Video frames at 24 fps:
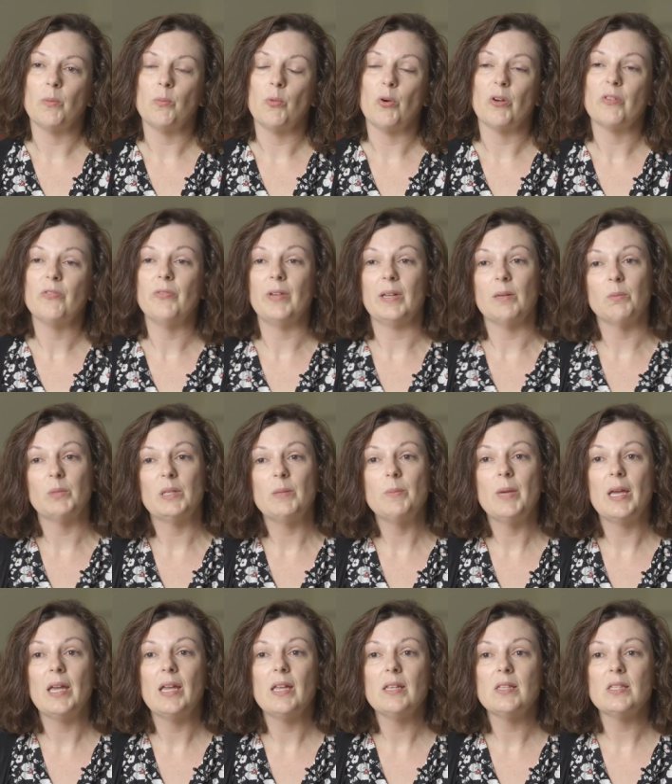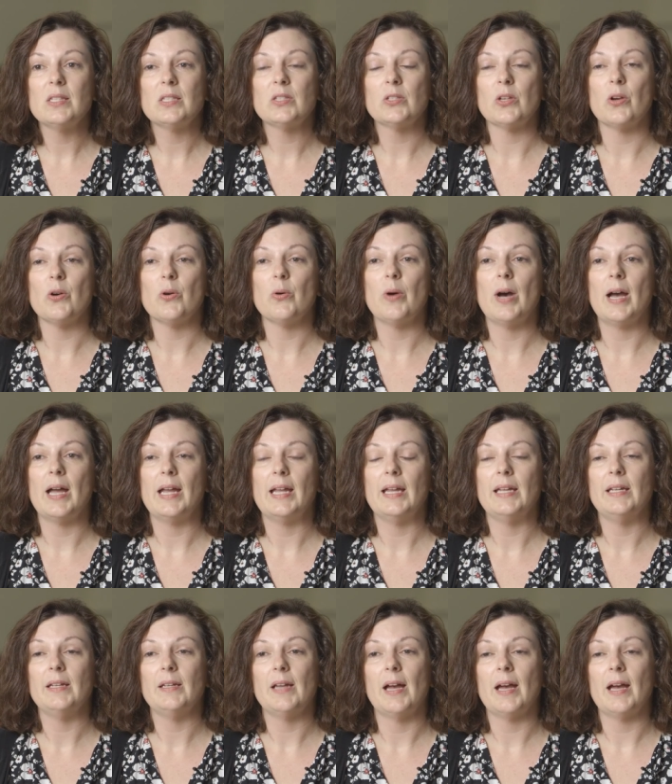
more family-based, so I,